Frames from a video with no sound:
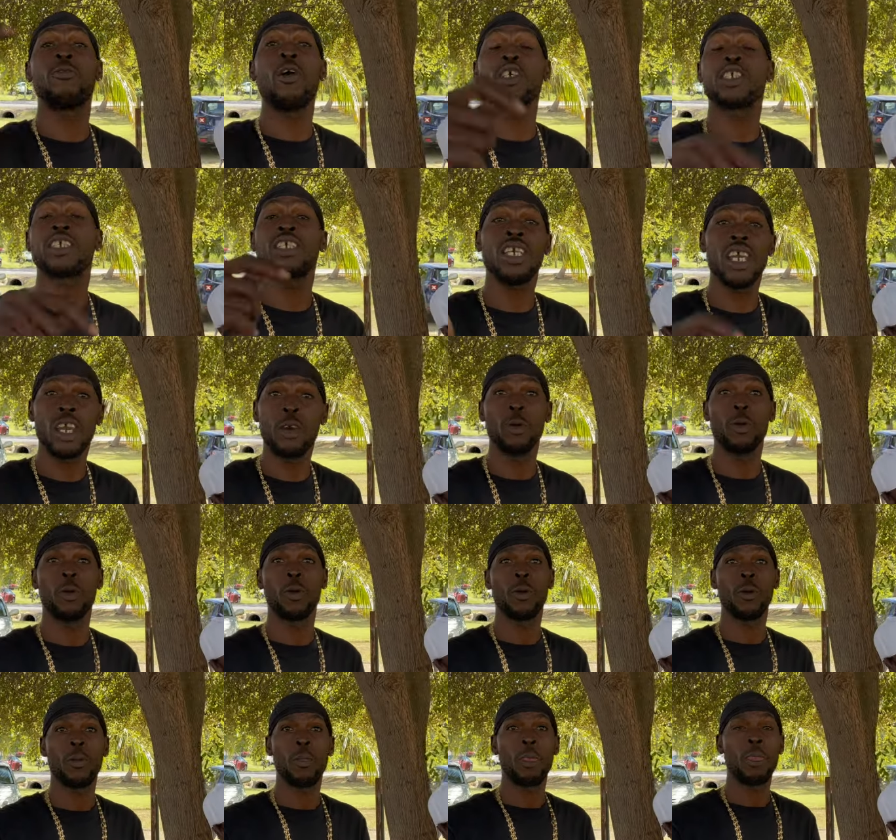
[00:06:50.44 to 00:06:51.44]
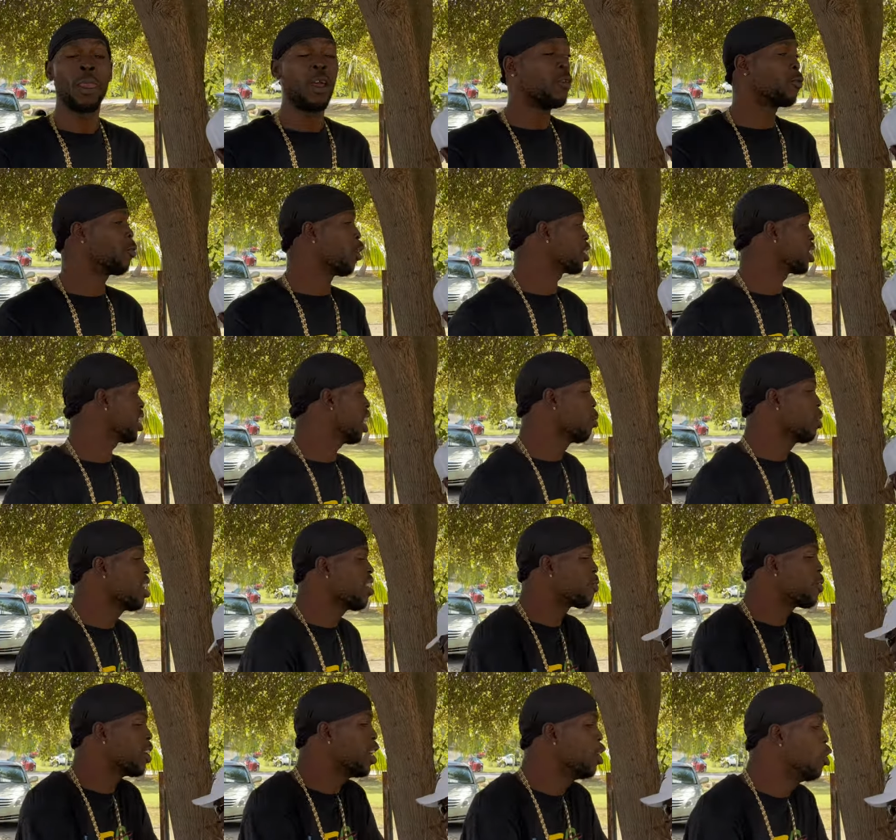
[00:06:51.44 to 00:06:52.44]
First year
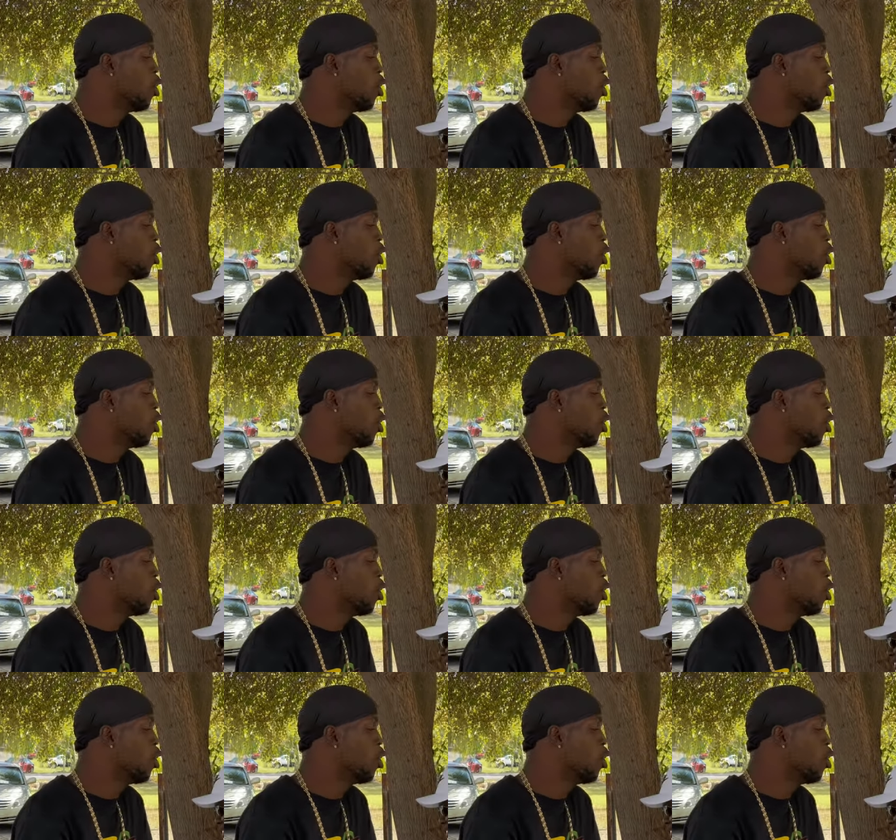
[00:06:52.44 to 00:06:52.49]
we feel